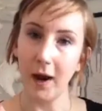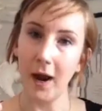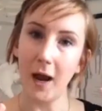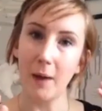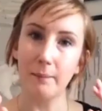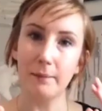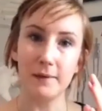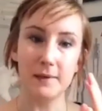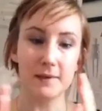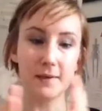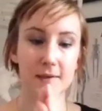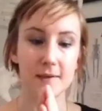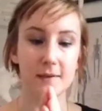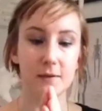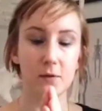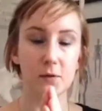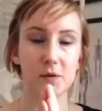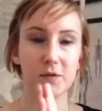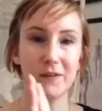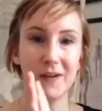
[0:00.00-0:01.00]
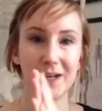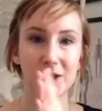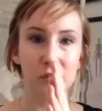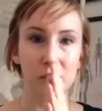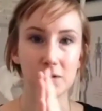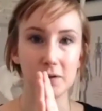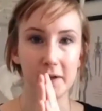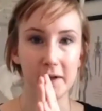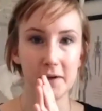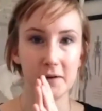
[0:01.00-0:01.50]
happens is those
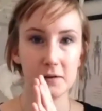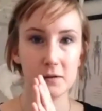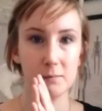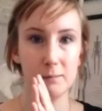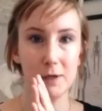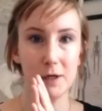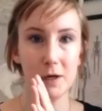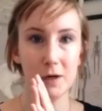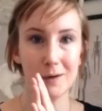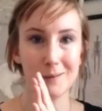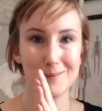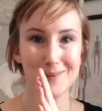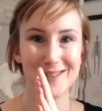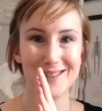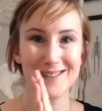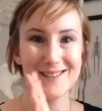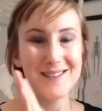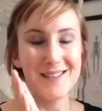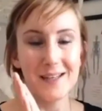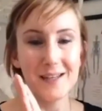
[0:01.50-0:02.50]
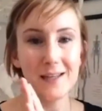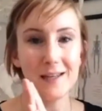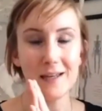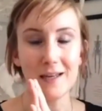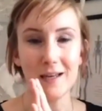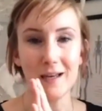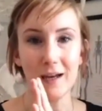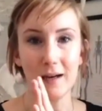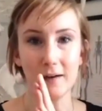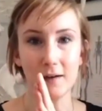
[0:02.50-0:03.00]
fascial layers become
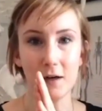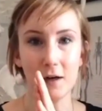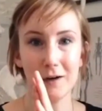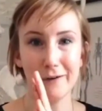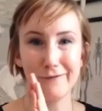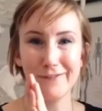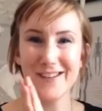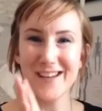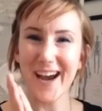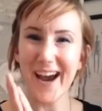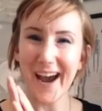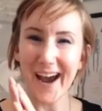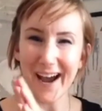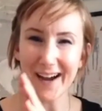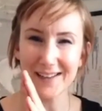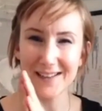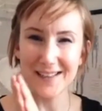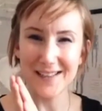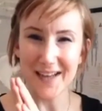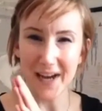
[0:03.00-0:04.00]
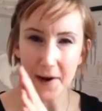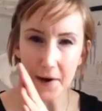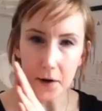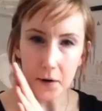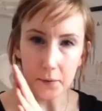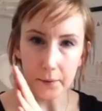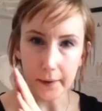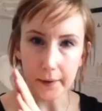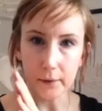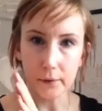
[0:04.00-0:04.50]
sticky and kind of tacked
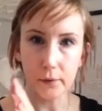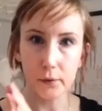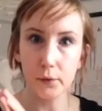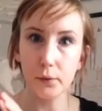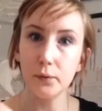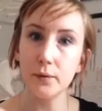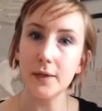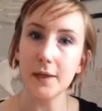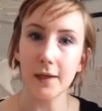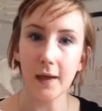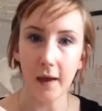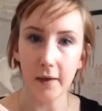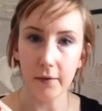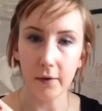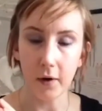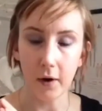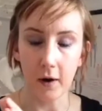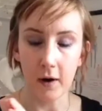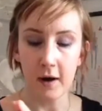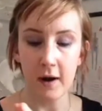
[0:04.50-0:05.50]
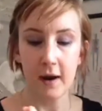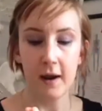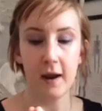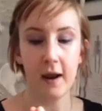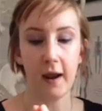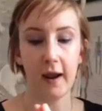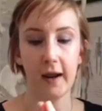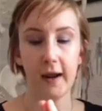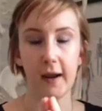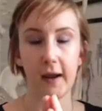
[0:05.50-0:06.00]
down and glued together.
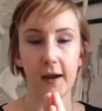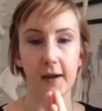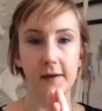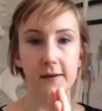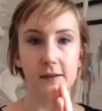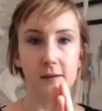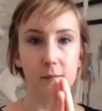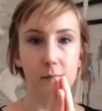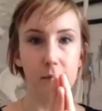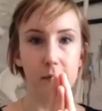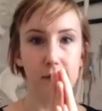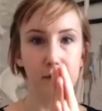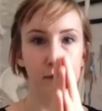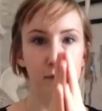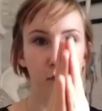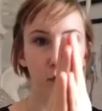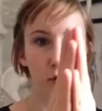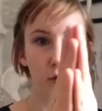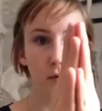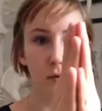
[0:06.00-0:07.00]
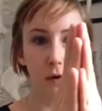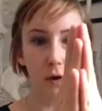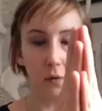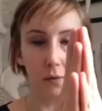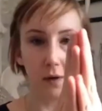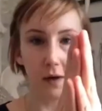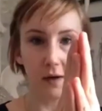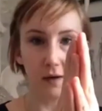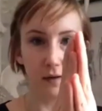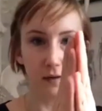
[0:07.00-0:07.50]
And before you
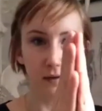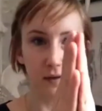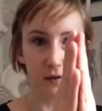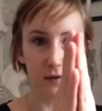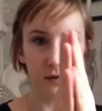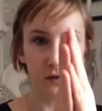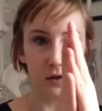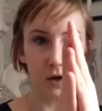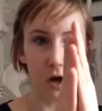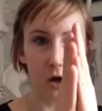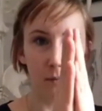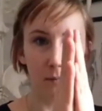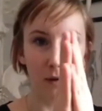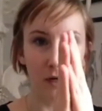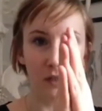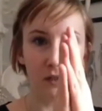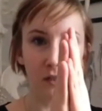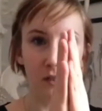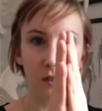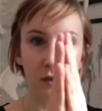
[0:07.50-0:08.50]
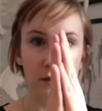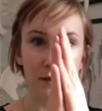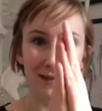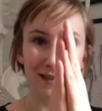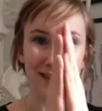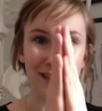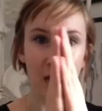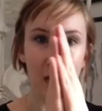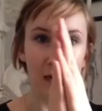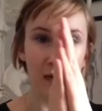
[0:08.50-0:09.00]
know it, there's not much
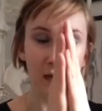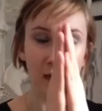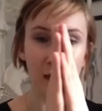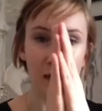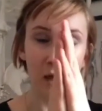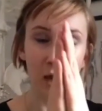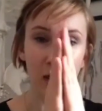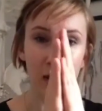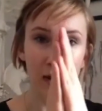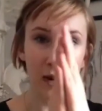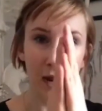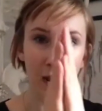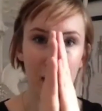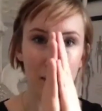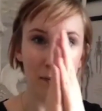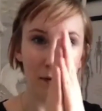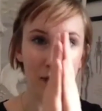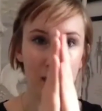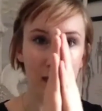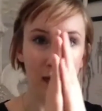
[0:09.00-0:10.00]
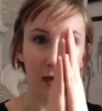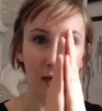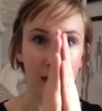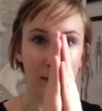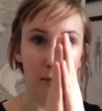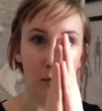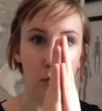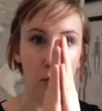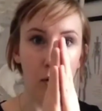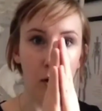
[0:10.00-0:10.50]
slide and glide happening
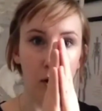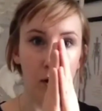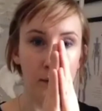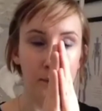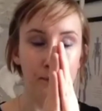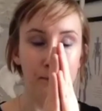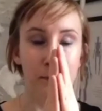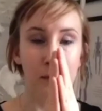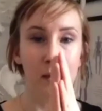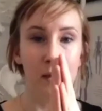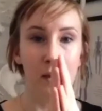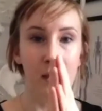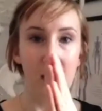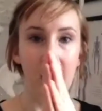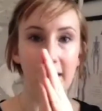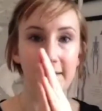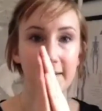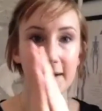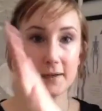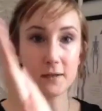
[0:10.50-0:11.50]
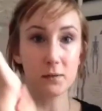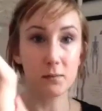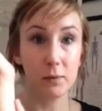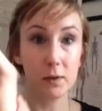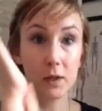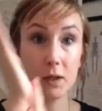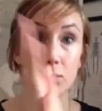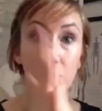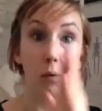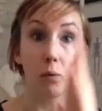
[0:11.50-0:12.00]
anymore. And that's
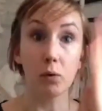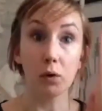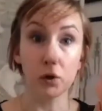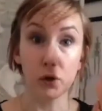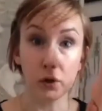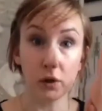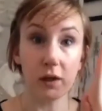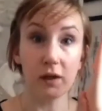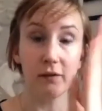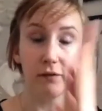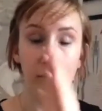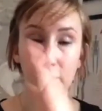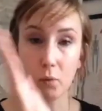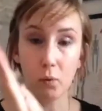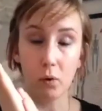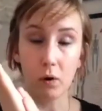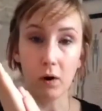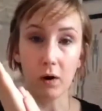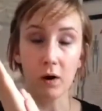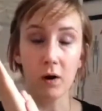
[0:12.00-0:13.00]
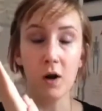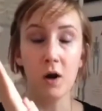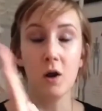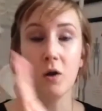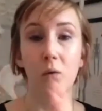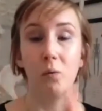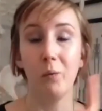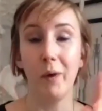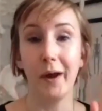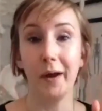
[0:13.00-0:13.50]
really what we're looking for
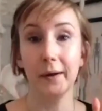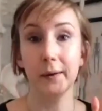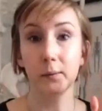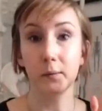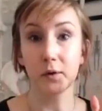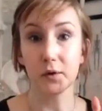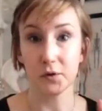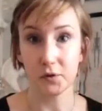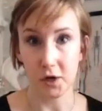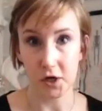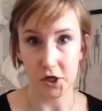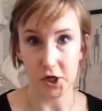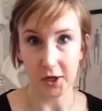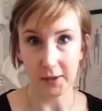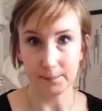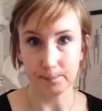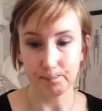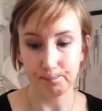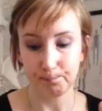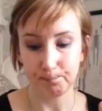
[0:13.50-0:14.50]
when we're stretching.